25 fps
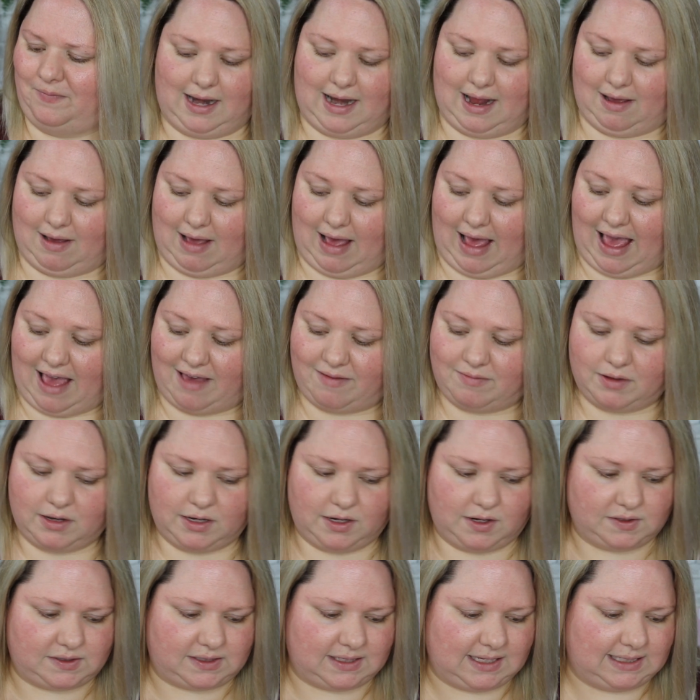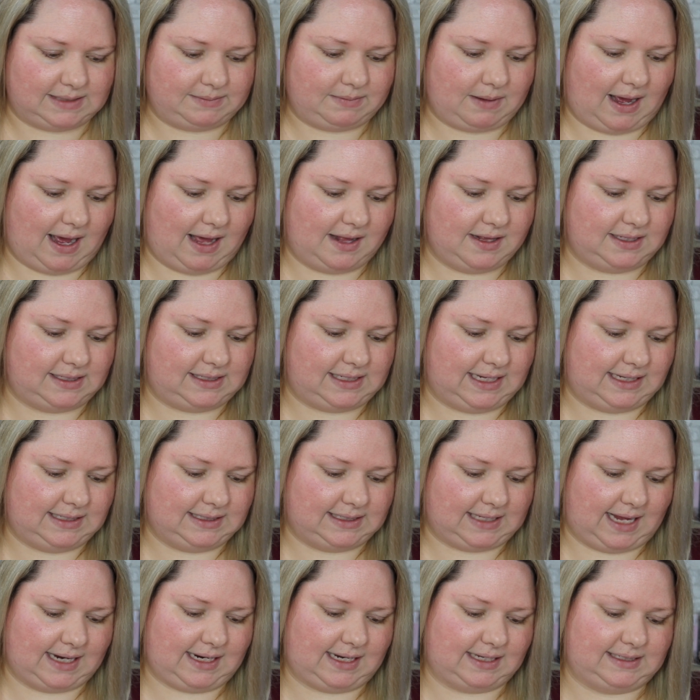Now, I have been using this behind the
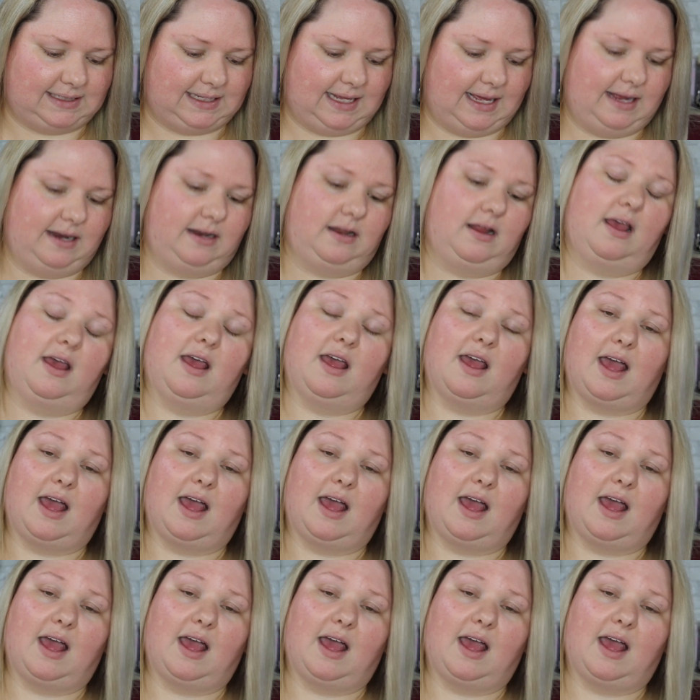scenes, like I said.